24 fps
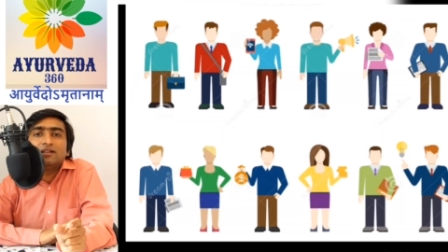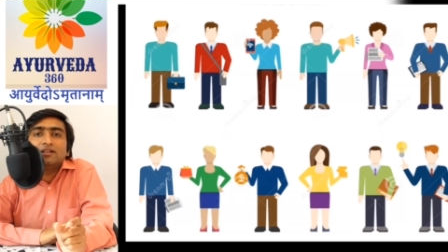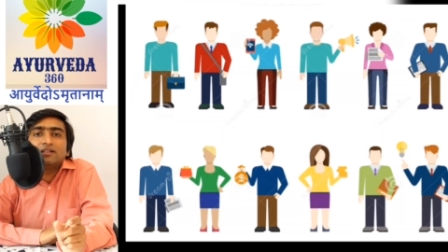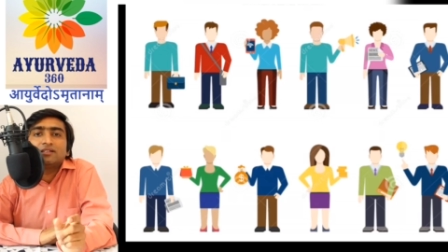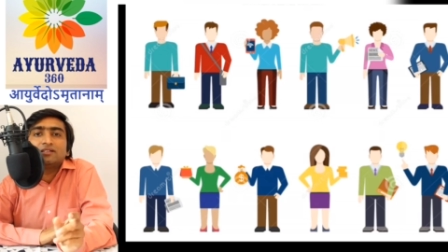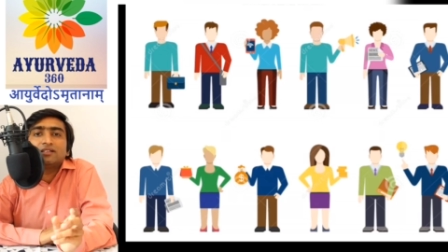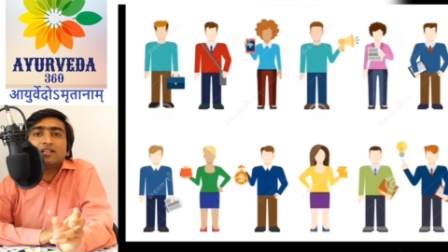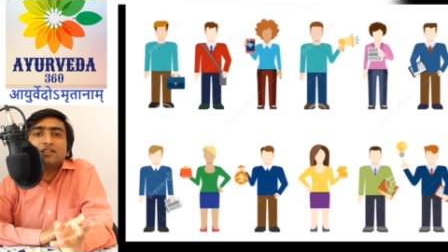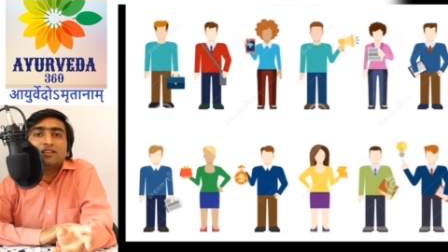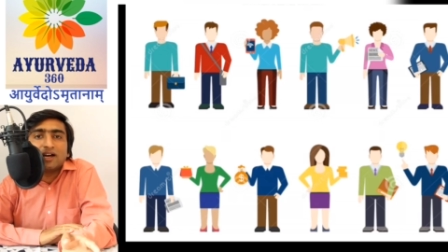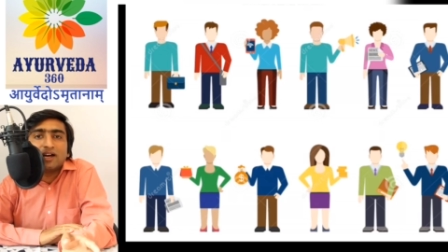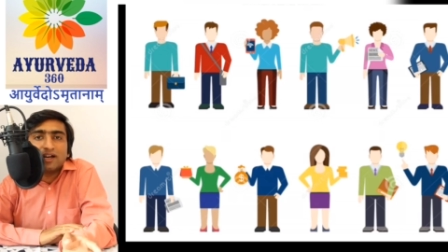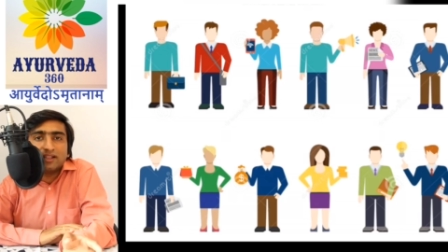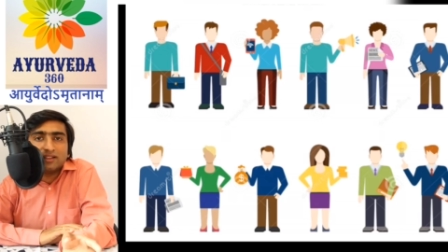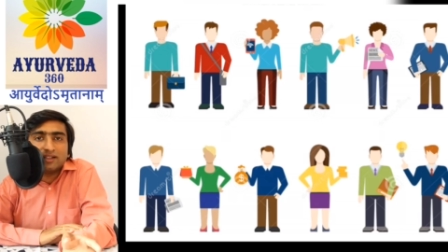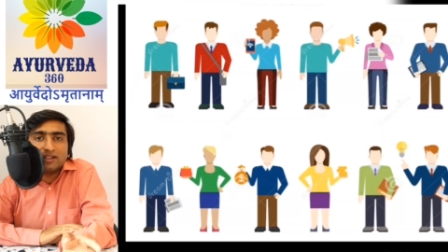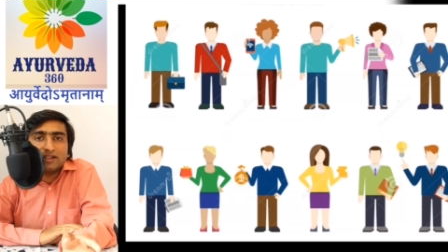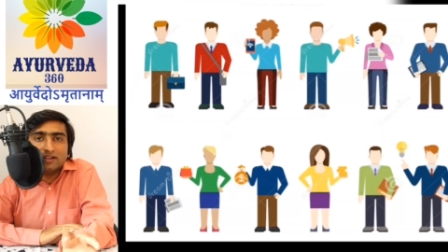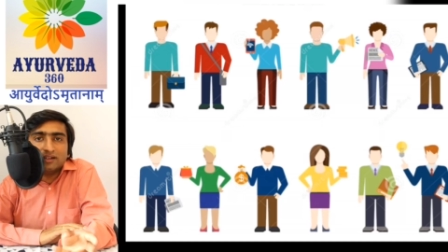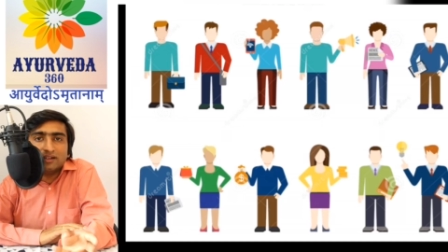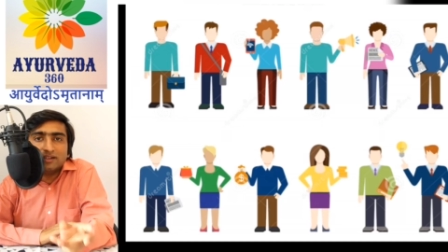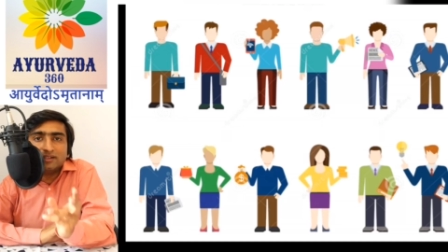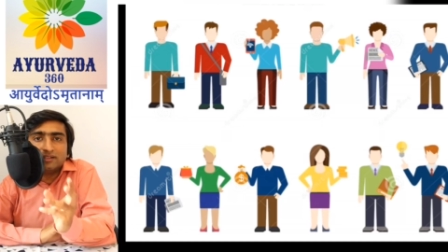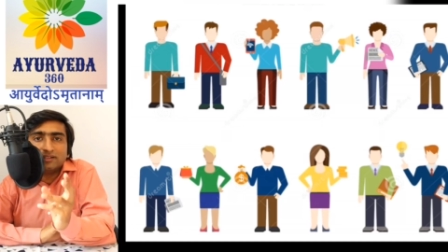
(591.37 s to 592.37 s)

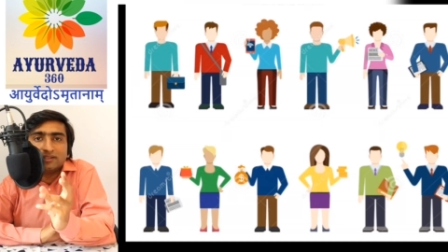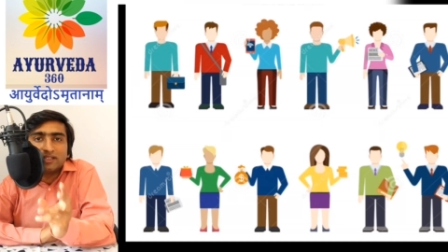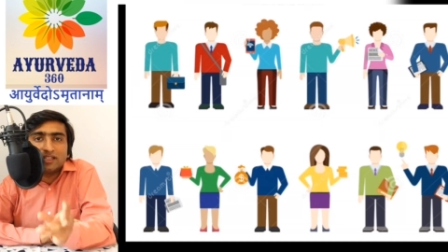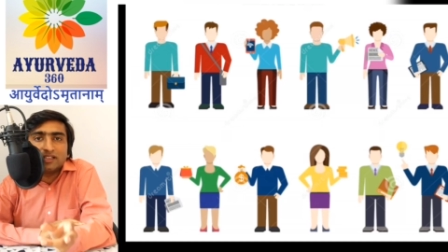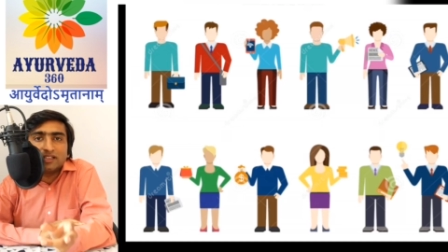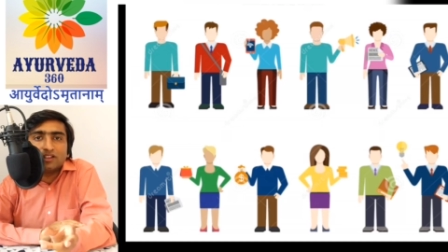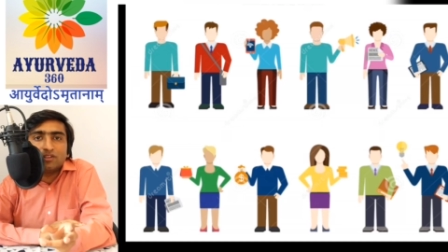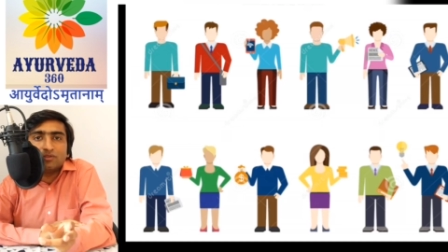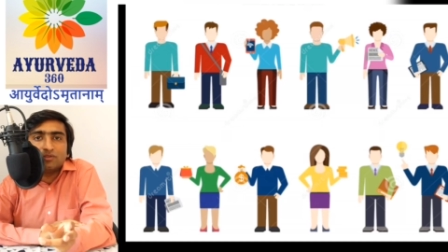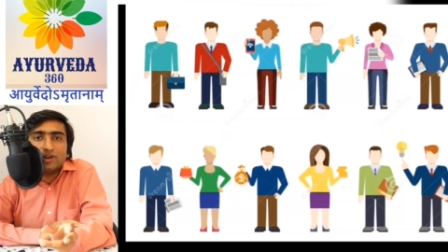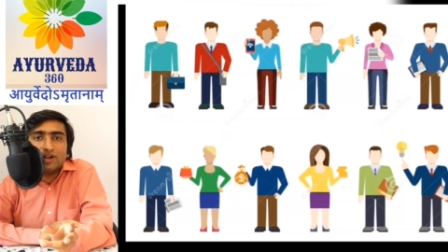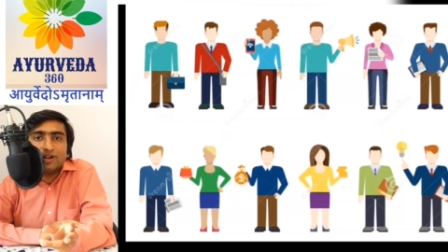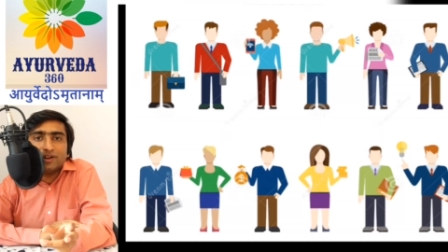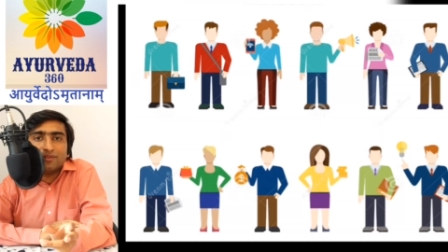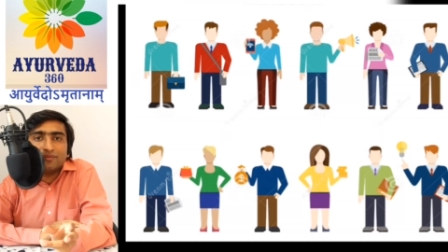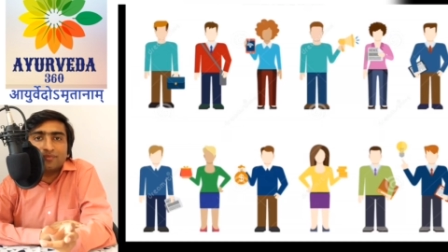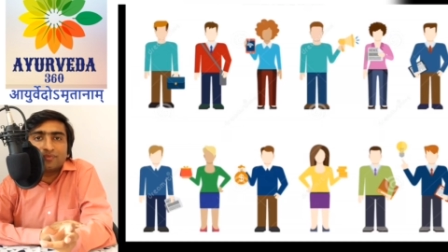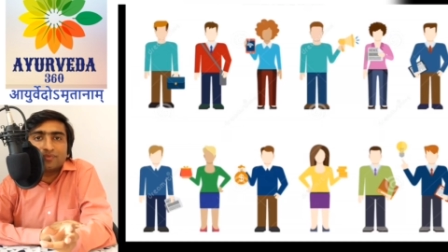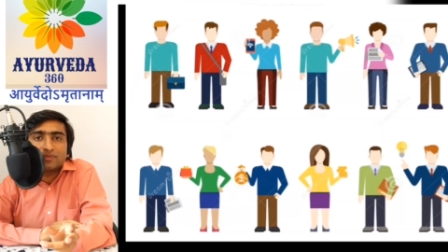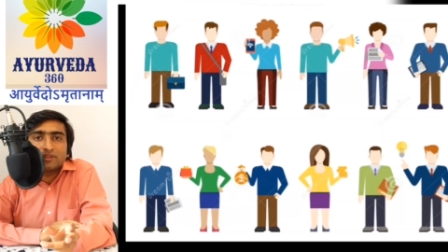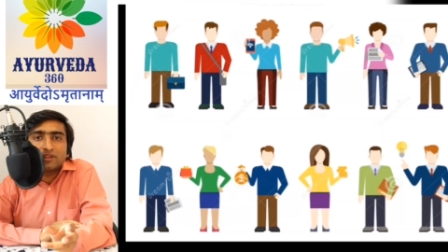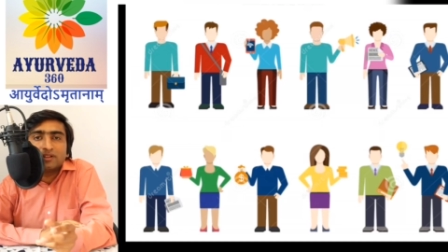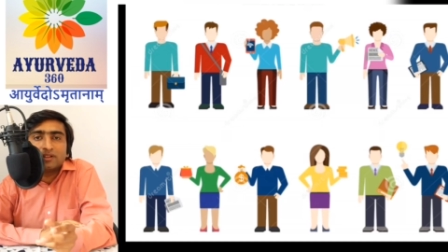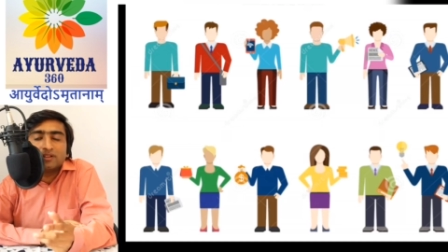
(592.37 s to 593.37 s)
Siddhanta, Tattva,
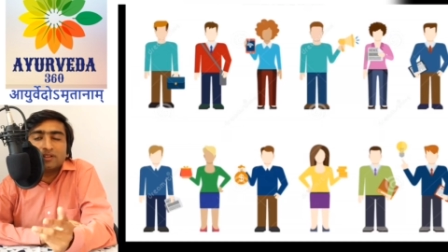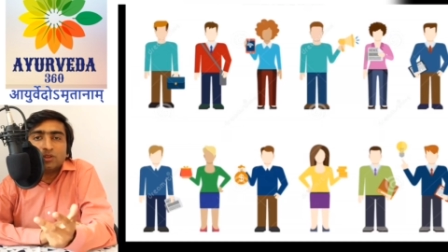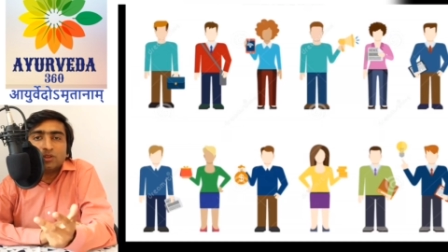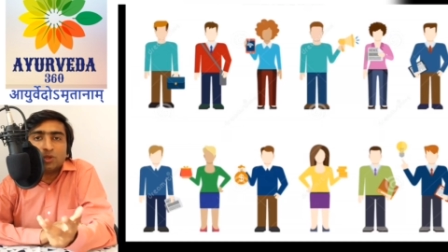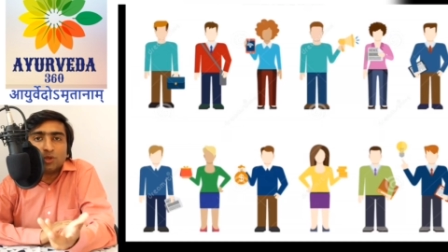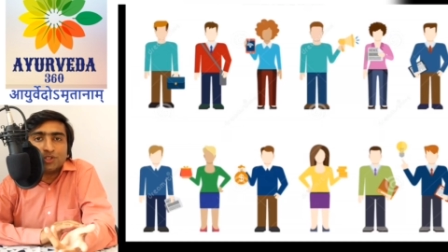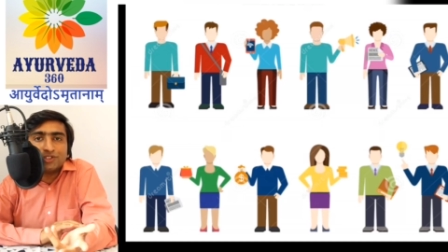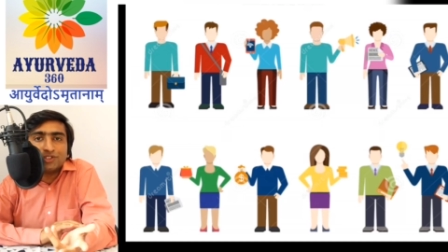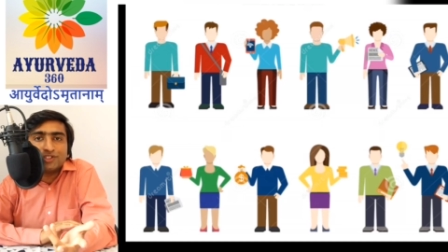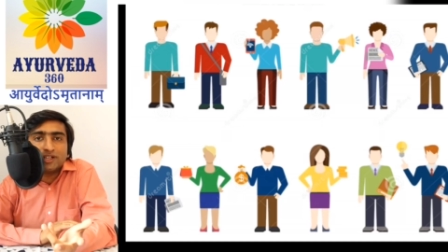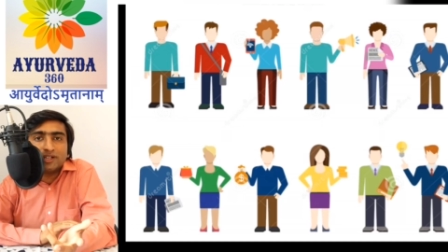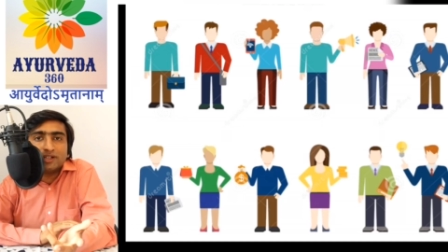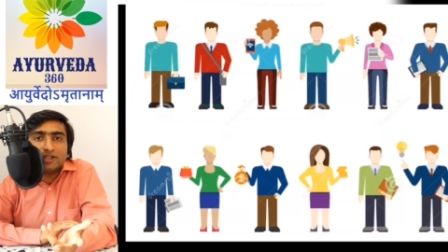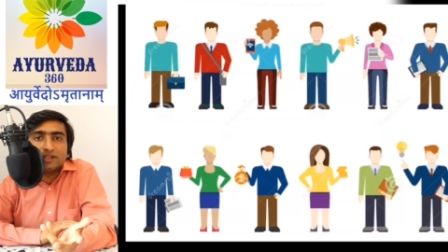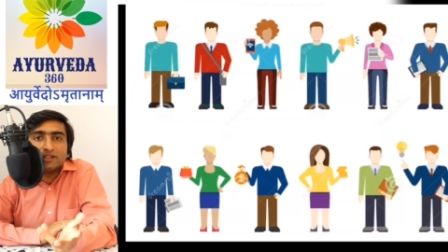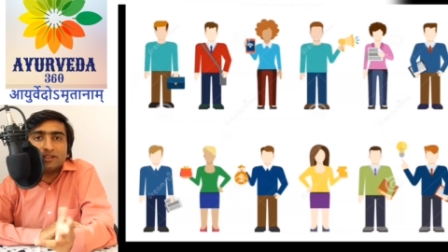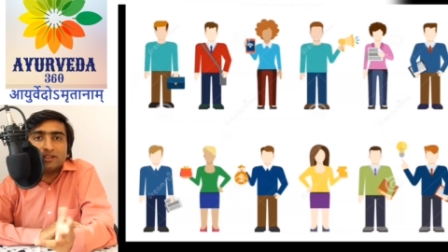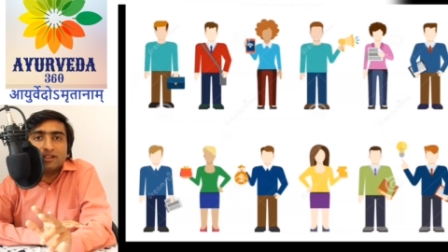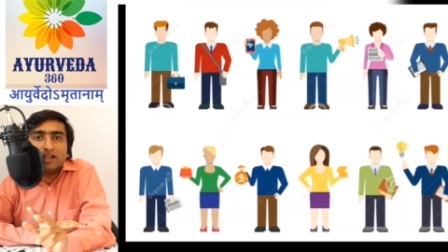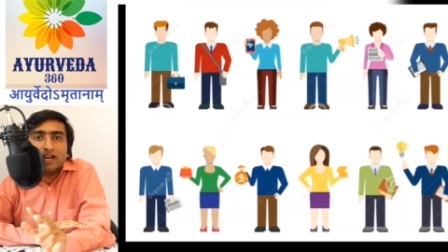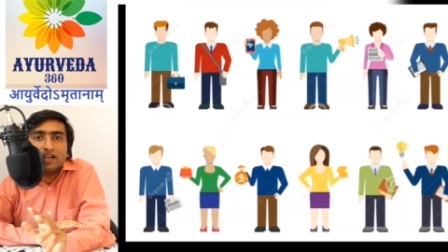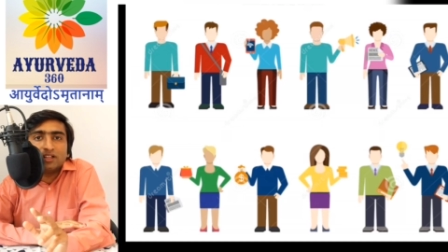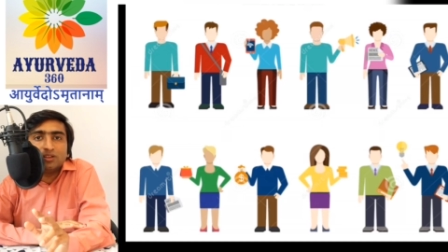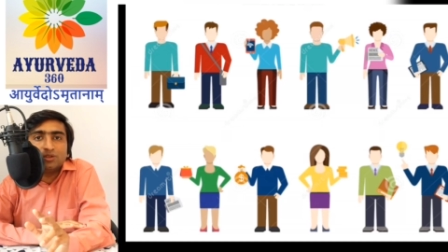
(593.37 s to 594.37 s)
Dosha,
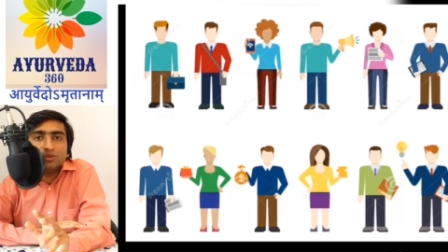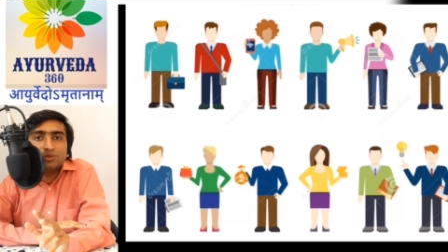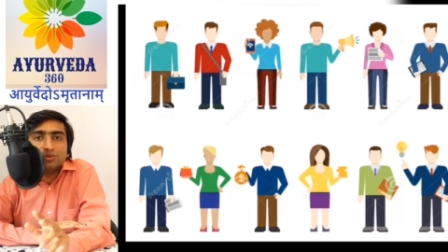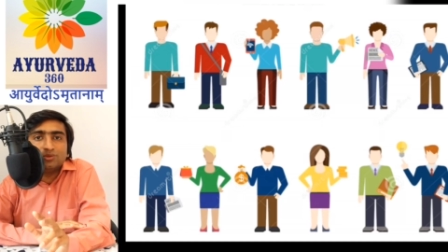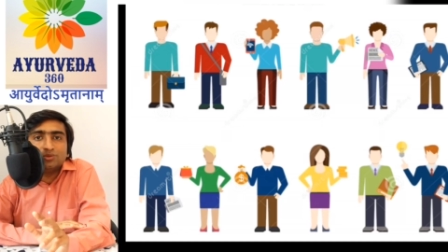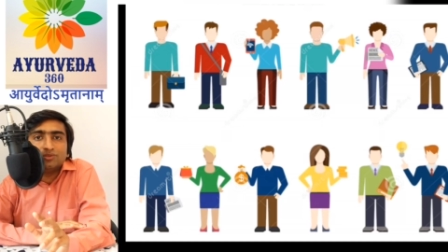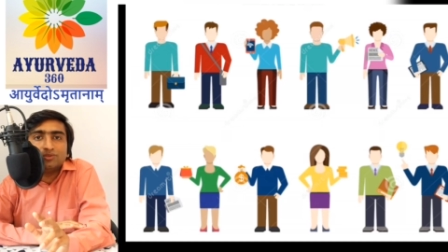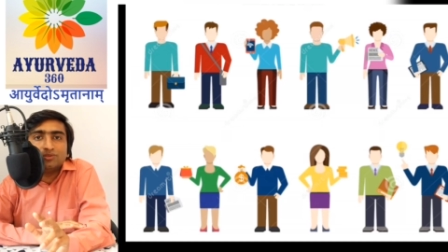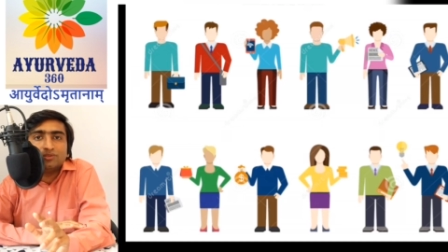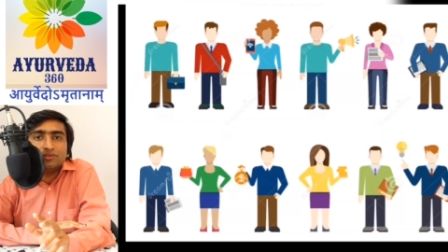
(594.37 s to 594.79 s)
Dhatu,